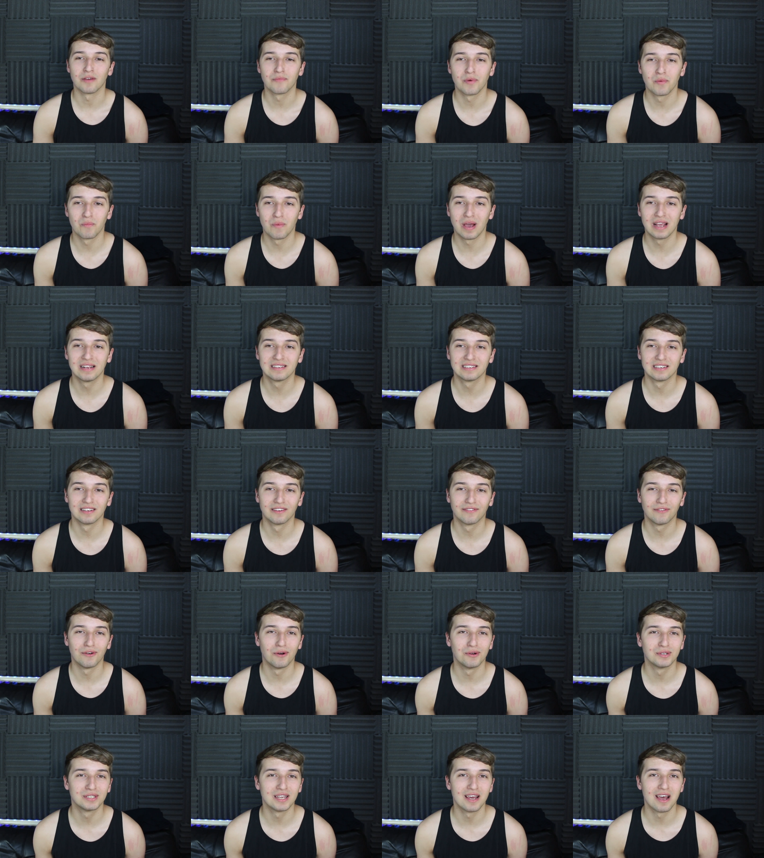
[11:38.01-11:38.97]
I've been waiting
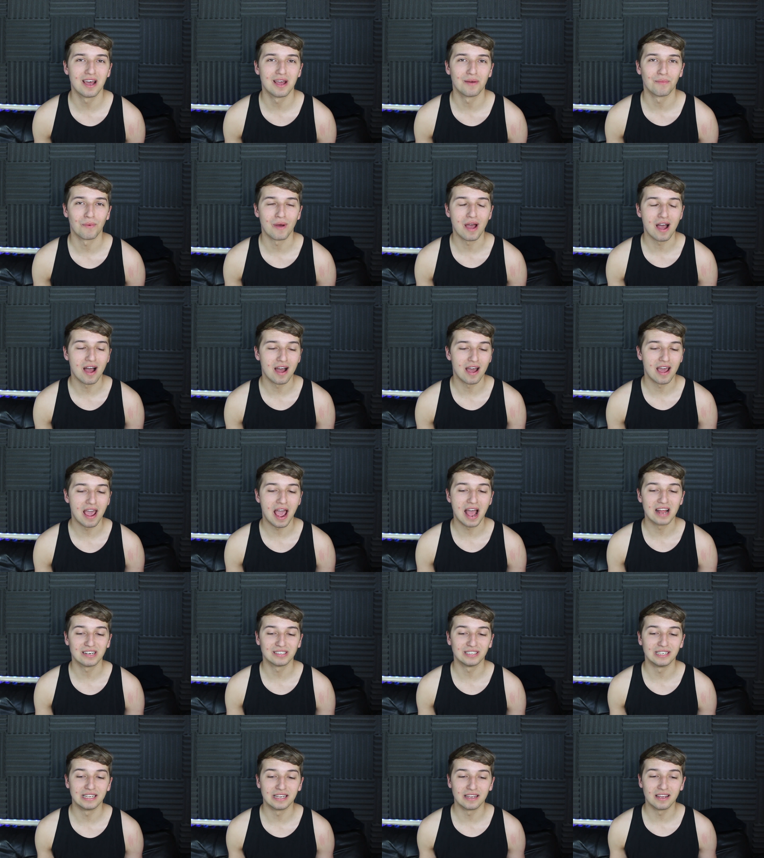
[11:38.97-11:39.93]
for a time where I
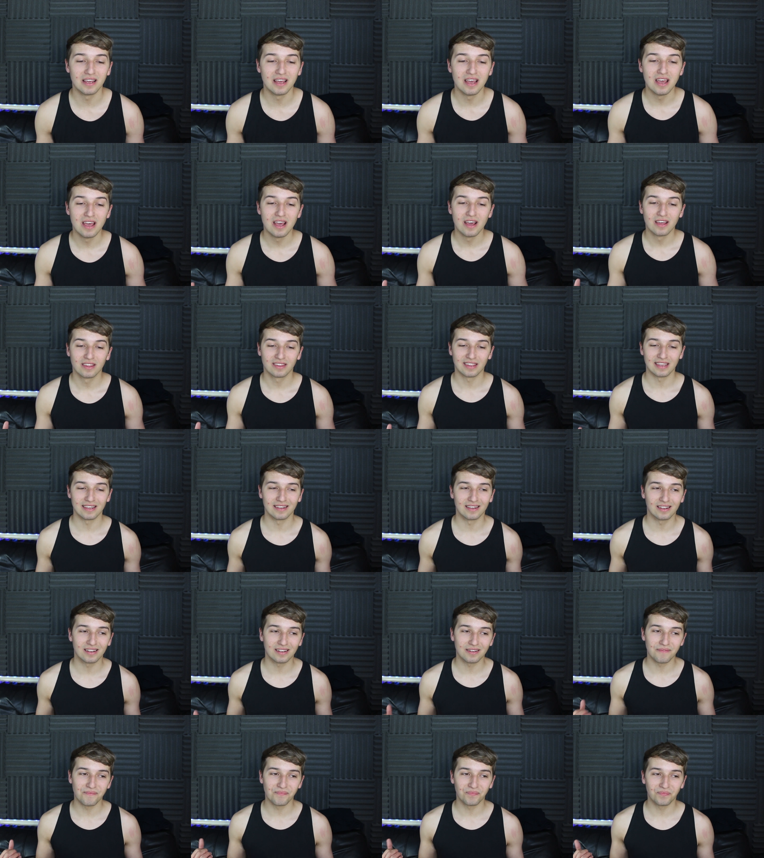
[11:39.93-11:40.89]
actually
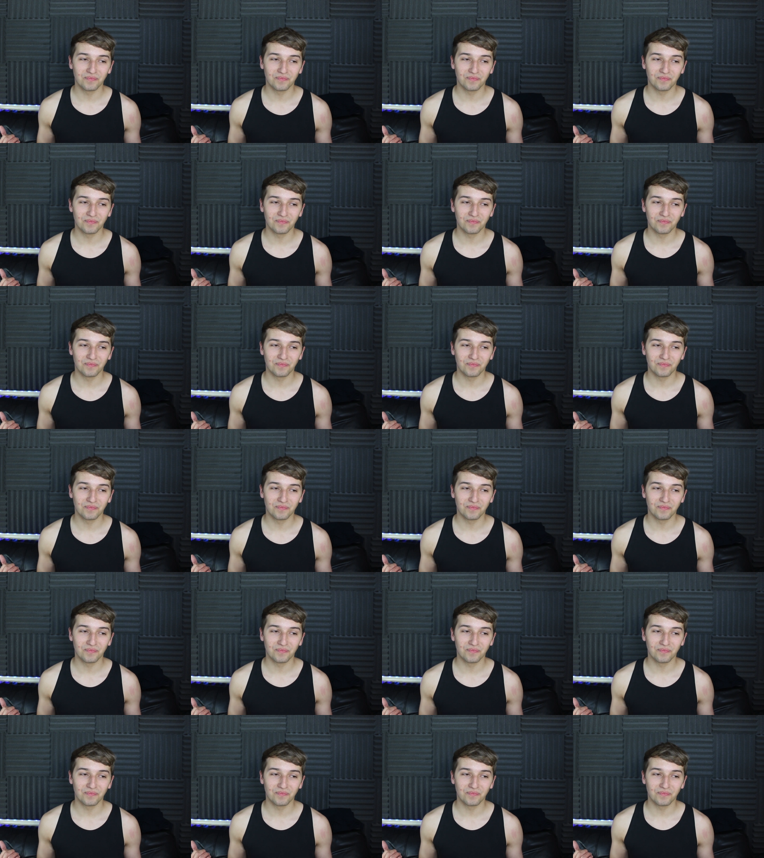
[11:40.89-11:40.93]
think,